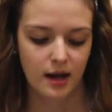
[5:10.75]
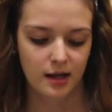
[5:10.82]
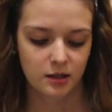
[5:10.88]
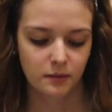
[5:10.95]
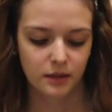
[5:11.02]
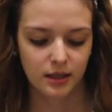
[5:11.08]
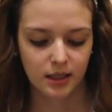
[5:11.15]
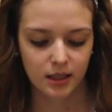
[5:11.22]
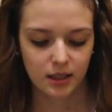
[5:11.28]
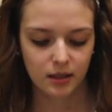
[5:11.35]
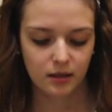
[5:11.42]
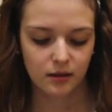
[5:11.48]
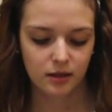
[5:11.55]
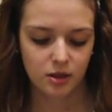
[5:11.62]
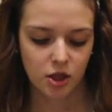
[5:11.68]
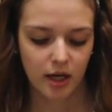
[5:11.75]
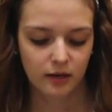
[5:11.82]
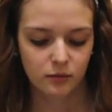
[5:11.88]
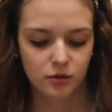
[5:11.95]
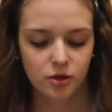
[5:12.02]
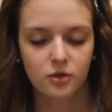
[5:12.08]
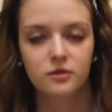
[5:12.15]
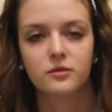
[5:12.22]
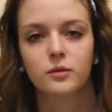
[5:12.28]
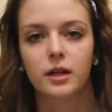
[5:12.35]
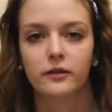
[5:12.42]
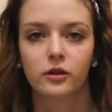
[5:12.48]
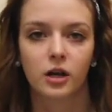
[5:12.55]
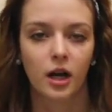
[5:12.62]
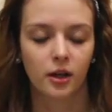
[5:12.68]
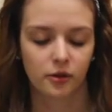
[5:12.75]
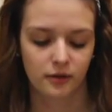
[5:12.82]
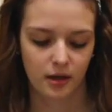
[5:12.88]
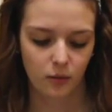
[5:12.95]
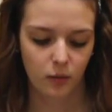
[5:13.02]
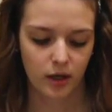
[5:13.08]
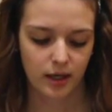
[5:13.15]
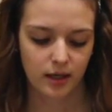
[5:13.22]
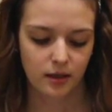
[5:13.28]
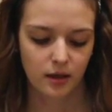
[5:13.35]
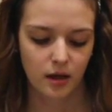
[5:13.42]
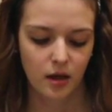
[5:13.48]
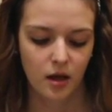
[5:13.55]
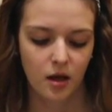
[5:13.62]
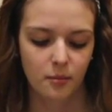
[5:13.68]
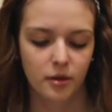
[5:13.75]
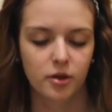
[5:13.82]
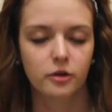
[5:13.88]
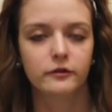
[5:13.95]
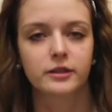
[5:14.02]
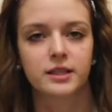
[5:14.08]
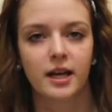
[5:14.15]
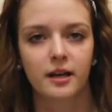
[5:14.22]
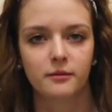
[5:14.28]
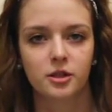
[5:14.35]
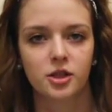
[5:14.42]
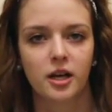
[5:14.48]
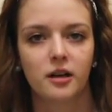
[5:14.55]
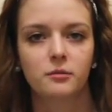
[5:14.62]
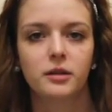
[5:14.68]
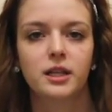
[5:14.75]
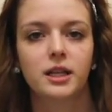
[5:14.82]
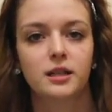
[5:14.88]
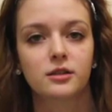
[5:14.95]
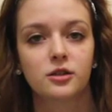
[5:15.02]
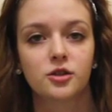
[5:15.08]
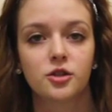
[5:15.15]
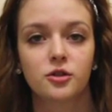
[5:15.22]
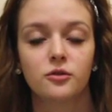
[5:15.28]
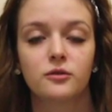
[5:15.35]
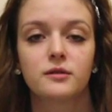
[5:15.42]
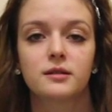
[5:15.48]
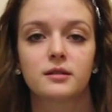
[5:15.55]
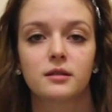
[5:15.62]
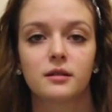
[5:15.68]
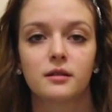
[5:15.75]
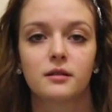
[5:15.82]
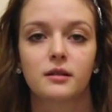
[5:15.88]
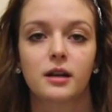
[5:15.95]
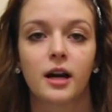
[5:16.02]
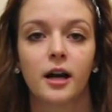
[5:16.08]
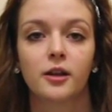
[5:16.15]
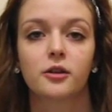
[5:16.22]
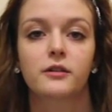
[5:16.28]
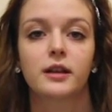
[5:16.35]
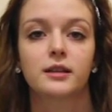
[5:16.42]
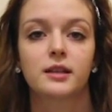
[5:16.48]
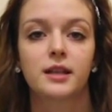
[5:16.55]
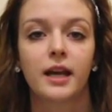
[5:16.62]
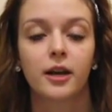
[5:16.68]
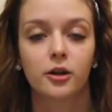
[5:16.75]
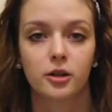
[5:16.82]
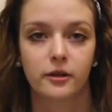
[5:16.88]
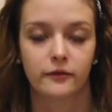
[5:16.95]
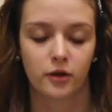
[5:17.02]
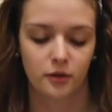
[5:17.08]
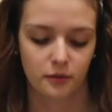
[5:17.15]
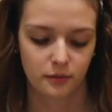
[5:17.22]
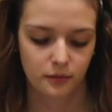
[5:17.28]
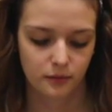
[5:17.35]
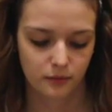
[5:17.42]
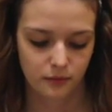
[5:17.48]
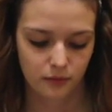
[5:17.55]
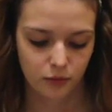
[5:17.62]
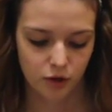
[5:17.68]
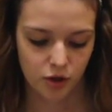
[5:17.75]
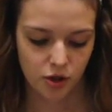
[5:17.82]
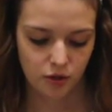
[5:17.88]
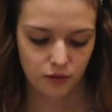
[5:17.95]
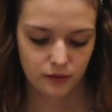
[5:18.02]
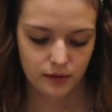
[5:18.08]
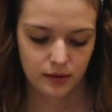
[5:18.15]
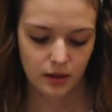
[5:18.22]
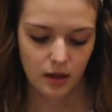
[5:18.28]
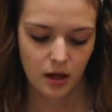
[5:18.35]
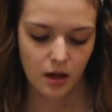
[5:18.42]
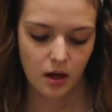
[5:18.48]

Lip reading: At the beginning, the child would choose whatever color they wanted, but over time the child began to choose the color that the caregiver would choose.